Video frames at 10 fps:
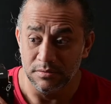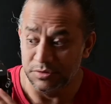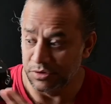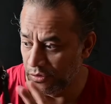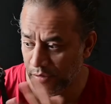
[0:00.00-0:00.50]

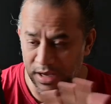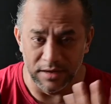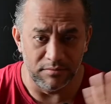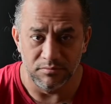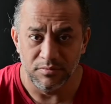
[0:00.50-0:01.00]
So you
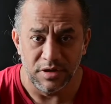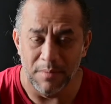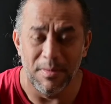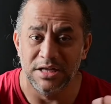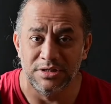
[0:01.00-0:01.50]
can
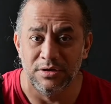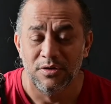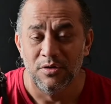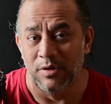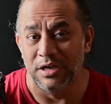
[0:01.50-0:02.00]
imagine
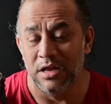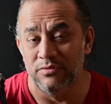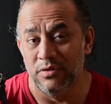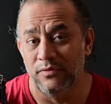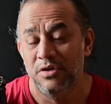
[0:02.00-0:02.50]
what kinds
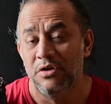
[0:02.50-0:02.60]
of